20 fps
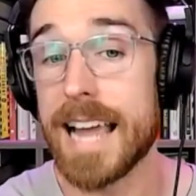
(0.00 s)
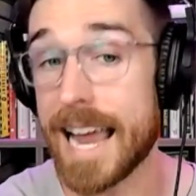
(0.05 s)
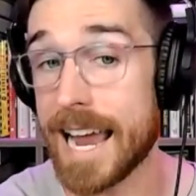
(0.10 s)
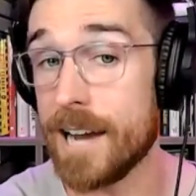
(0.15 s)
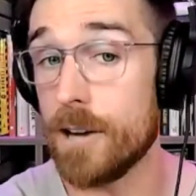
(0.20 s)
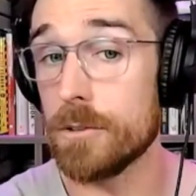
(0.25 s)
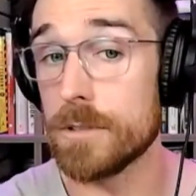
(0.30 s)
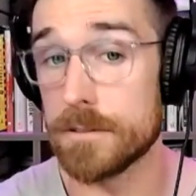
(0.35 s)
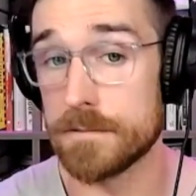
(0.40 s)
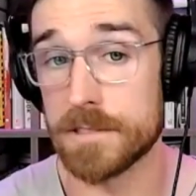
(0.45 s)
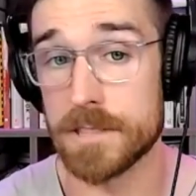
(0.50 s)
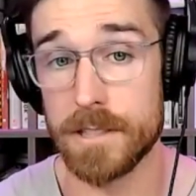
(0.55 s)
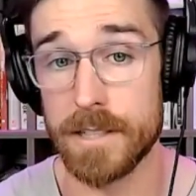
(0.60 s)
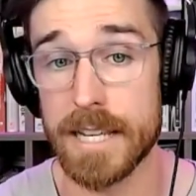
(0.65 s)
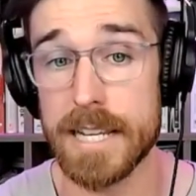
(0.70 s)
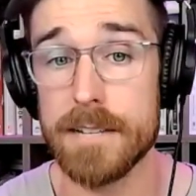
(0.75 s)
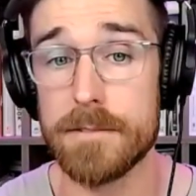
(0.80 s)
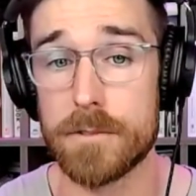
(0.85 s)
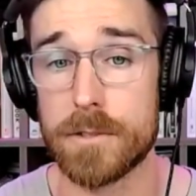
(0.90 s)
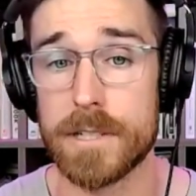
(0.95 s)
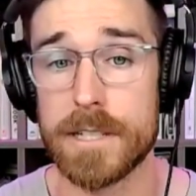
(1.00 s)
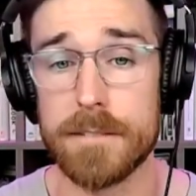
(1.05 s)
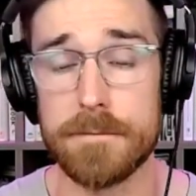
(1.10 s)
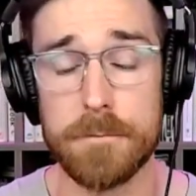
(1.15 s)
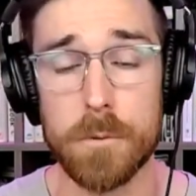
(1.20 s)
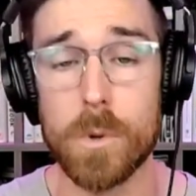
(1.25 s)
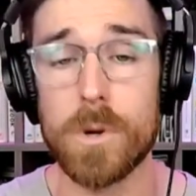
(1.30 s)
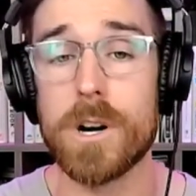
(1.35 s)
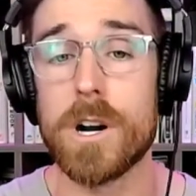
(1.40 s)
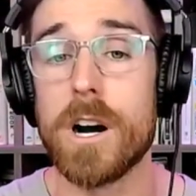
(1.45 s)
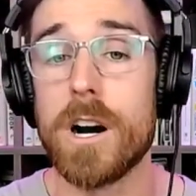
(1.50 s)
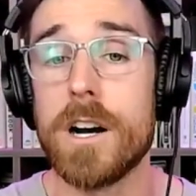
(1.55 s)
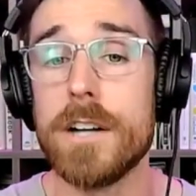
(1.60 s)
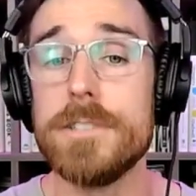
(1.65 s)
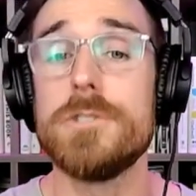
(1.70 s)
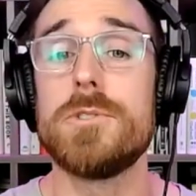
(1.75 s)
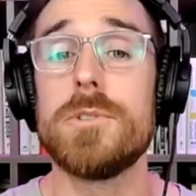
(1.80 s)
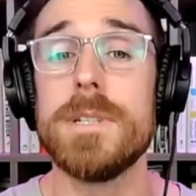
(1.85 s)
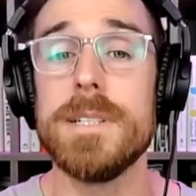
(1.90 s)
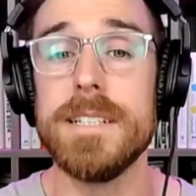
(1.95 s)
out of slavery,
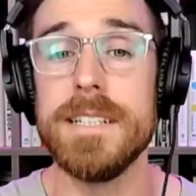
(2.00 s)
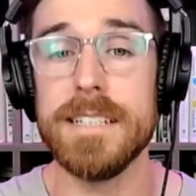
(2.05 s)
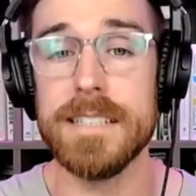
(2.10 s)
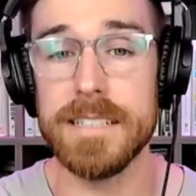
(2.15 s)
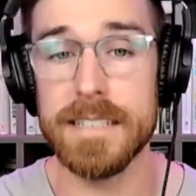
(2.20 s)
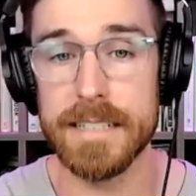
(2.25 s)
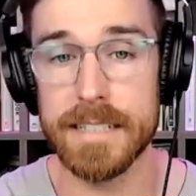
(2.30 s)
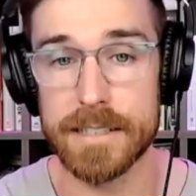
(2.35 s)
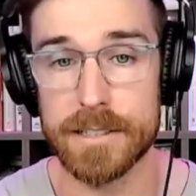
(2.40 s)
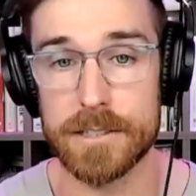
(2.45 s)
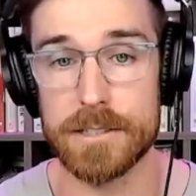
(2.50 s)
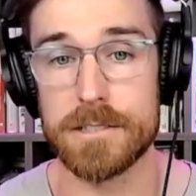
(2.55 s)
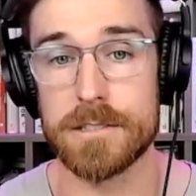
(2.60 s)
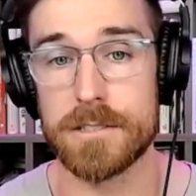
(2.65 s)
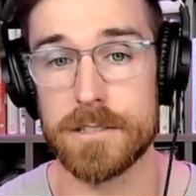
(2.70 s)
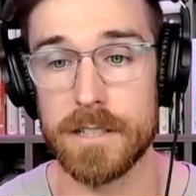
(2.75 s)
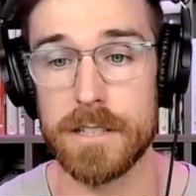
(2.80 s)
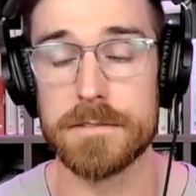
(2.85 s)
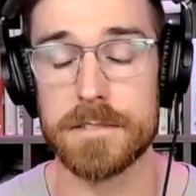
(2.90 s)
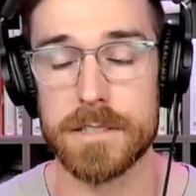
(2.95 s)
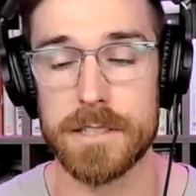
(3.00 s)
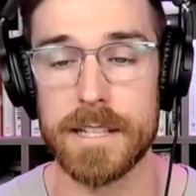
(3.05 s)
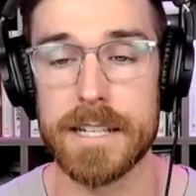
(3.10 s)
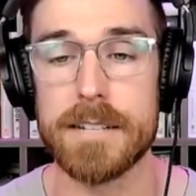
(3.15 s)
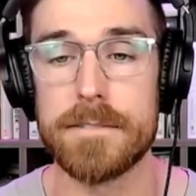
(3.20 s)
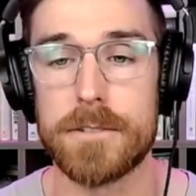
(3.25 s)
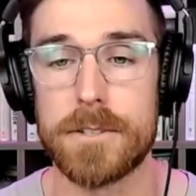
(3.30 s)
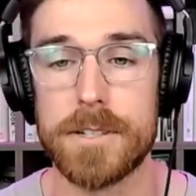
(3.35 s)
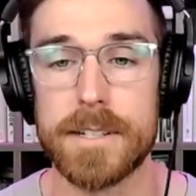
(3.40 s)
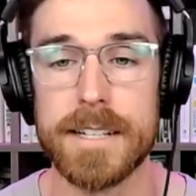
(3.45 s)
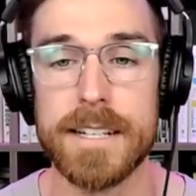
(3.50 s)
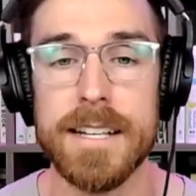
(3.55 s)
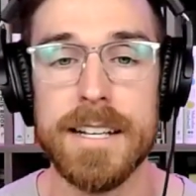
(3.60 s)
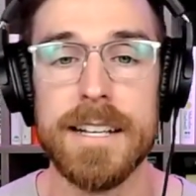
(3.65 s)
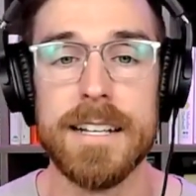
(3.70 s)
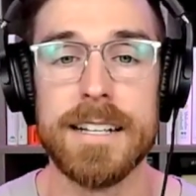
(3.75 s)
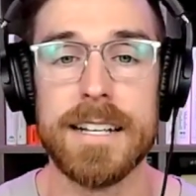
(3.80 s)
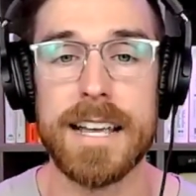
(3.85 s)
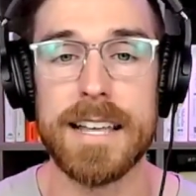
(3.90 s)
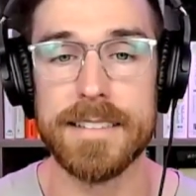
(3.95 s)
400 years of slavery,
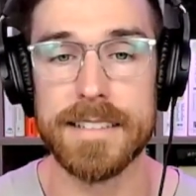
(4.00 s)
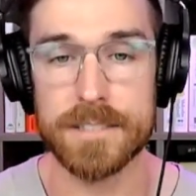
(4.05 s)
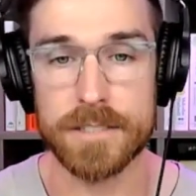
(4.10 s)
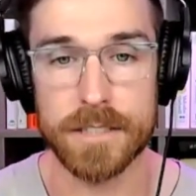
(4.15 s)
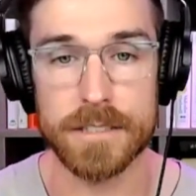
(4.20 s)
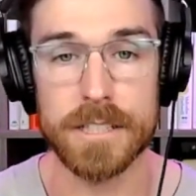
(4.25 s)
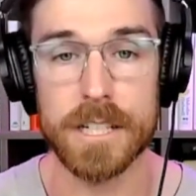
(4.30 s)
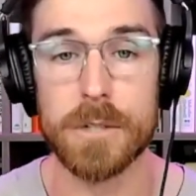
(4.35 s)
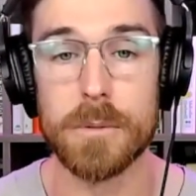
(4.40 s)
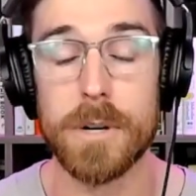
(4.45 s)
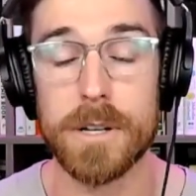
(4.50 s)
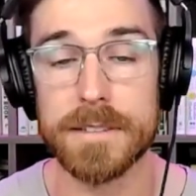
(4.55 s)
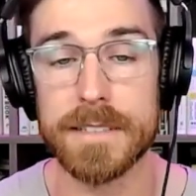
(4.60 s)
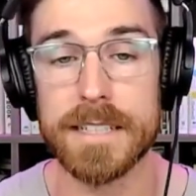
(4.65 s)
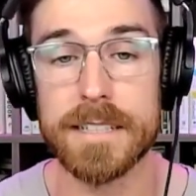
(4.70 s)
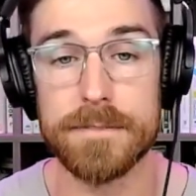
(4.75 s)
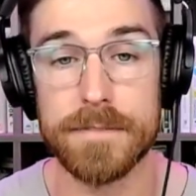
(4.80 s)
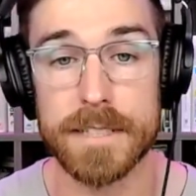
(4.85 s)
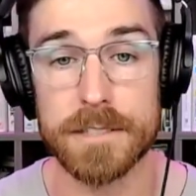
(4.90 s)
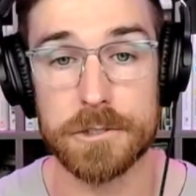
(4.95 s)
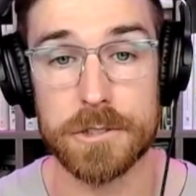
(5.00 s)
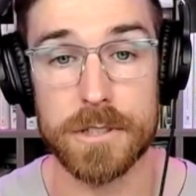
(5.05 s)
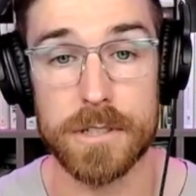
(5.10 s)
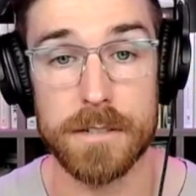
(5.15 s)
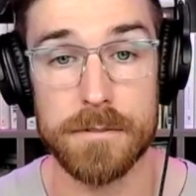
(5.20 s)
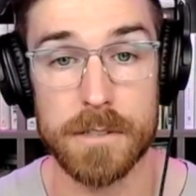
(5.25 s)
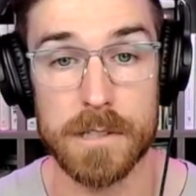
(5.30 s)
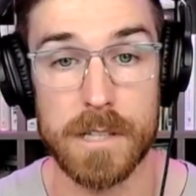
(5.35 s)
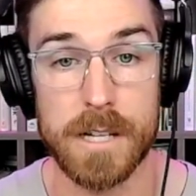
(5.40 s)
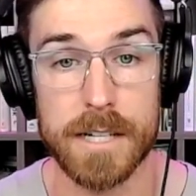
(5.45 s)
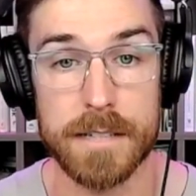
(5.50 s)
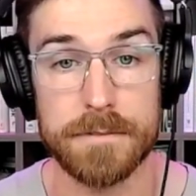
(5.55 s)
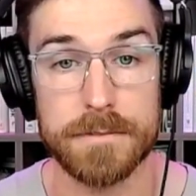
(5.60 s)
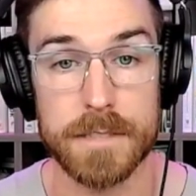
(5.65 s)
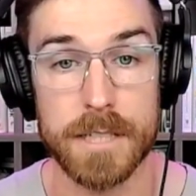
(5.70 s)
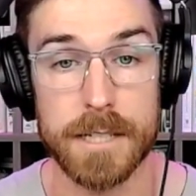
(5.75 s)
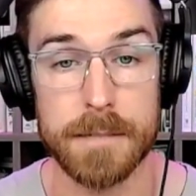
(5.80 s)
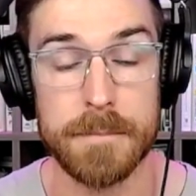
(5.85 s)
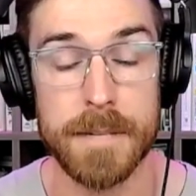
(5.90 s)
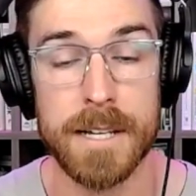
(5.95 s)
and then to go on the adventure of a
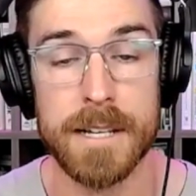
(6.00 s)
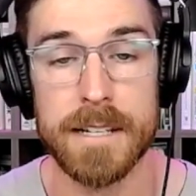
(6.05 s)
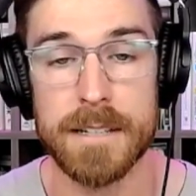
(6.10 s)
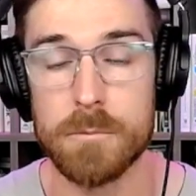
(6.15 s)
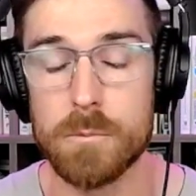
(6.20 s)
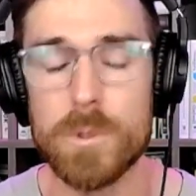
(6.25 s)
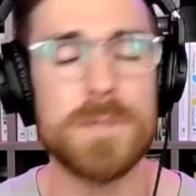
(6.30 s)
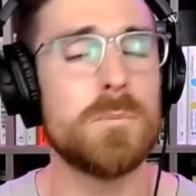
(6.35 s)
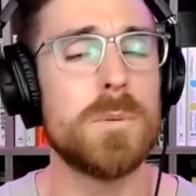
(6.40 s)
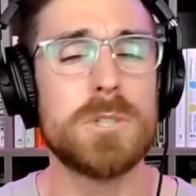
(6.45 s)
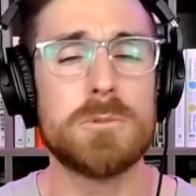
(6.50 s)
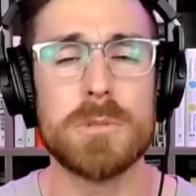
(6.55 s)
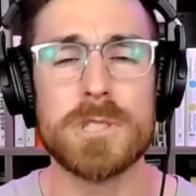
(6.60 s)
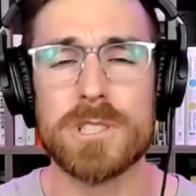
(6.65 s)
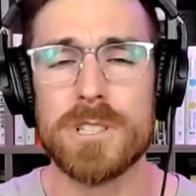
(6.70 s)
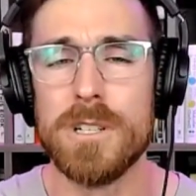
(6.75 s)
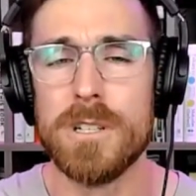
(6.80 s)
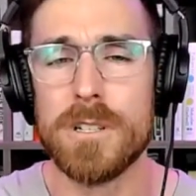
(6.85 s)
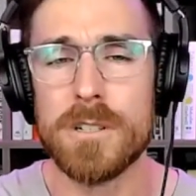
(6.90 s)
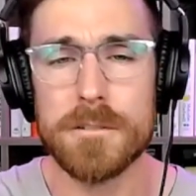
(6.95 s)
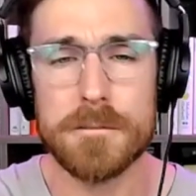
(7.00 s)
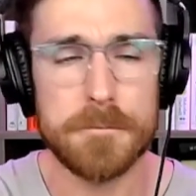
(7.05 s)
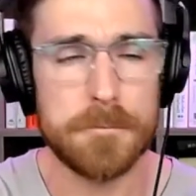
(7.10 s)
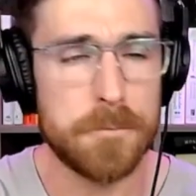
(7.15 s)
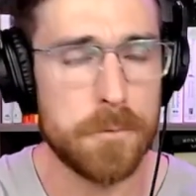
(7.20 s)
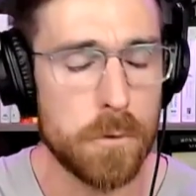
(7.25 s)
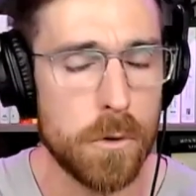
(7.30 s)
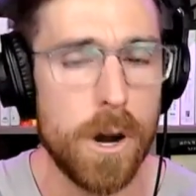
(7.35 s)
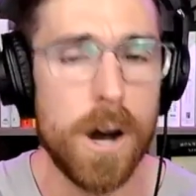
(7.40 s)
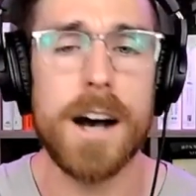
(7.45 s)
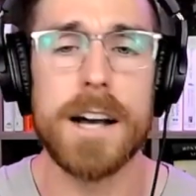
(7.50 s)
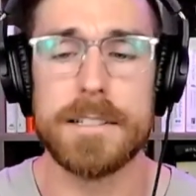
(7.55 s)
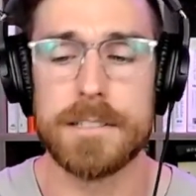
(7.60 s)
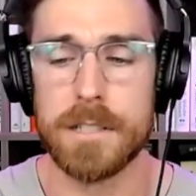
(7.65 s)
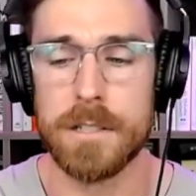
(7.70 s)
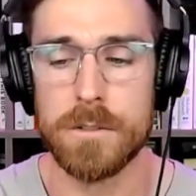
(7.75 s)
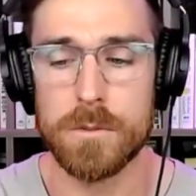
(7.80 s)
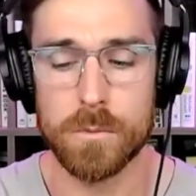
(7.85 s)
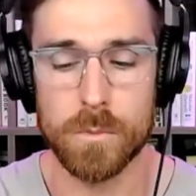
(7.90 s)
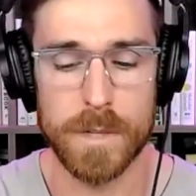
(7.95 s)
lifetime, which was
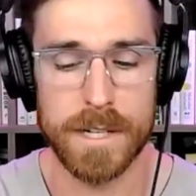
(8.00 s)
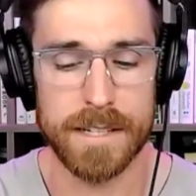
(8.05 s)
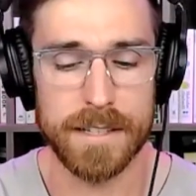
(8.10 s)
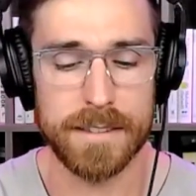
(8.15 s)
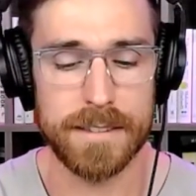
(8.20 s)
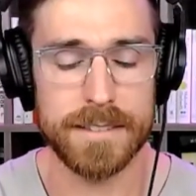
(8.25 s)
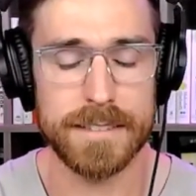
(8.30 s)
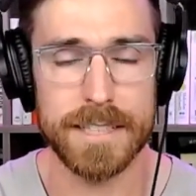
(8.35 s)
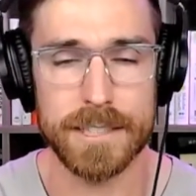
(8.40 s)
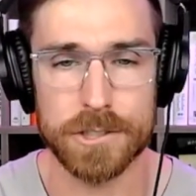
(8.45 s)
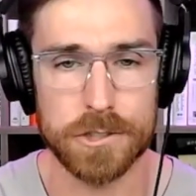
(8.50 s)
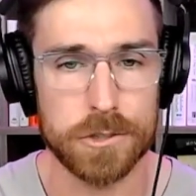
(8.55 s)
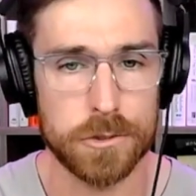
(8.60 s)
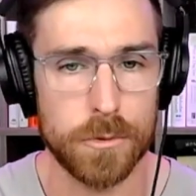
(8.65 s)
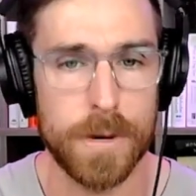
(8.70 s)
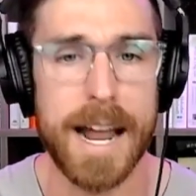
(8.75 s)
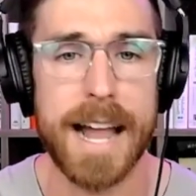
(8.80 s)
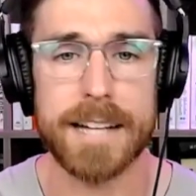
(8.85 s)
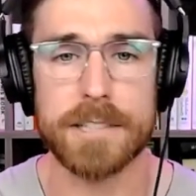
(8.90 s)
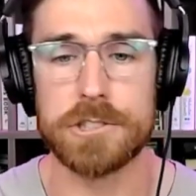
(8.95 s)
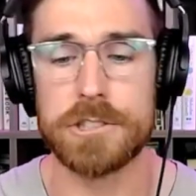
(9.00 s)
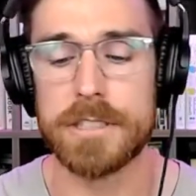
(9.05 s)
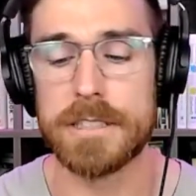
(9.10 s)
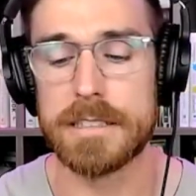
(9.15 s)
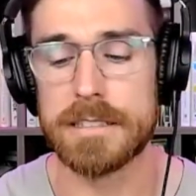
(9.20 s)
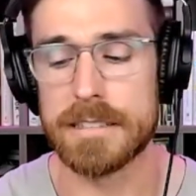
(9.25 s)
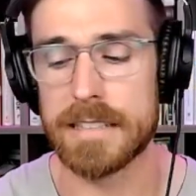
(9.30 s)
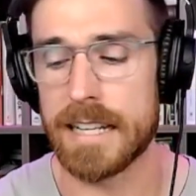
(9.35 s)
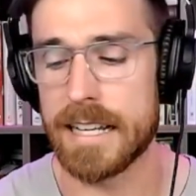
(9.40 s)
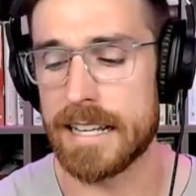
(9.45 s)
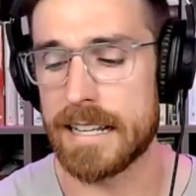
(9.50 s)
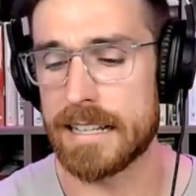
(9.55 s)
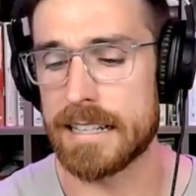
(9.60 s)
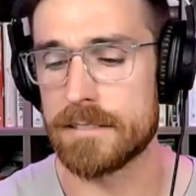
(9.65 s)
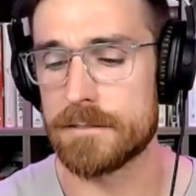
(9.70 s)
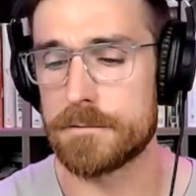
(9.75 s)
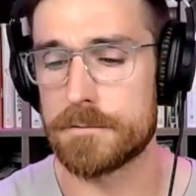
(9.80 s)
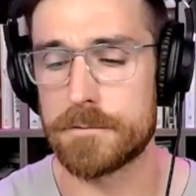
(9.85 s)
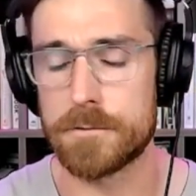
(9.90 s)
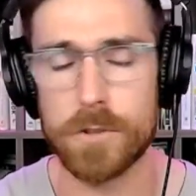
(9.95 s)
fraught with distraction
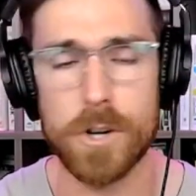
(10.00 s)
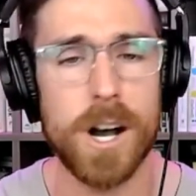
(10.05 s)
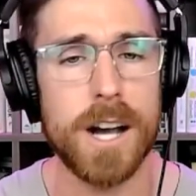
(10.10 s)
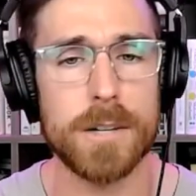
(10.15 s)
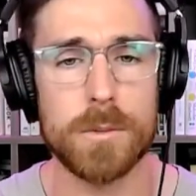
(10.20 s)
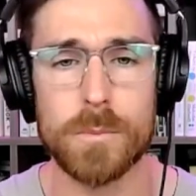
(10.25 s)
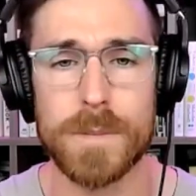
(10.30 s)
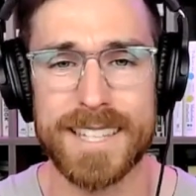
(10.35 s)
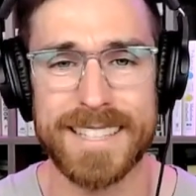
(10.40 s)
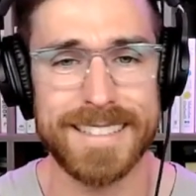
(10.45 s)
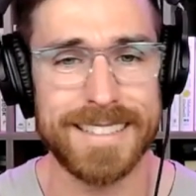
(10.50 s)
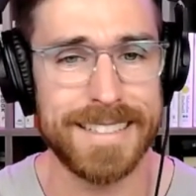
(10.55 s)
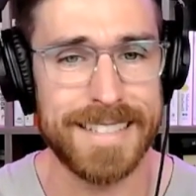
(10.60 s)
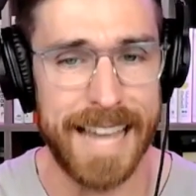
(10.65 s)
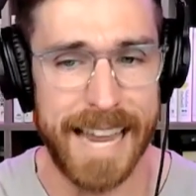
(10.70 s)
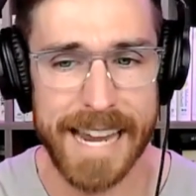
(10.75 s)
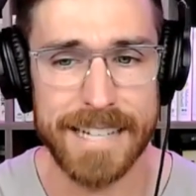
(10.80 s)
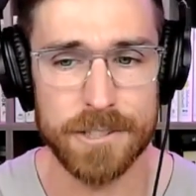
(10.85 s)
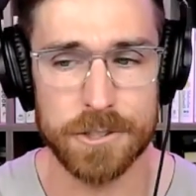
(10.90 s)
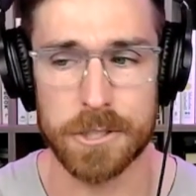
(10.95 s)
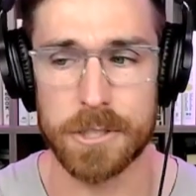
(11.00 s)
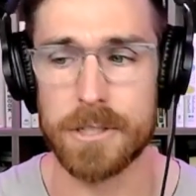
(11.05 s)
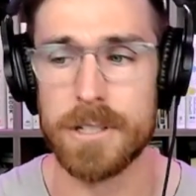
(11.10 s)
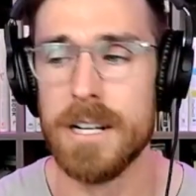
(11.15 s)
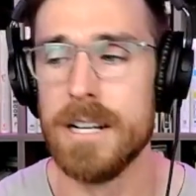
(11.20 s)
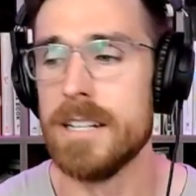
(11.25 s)
and fraught with danger.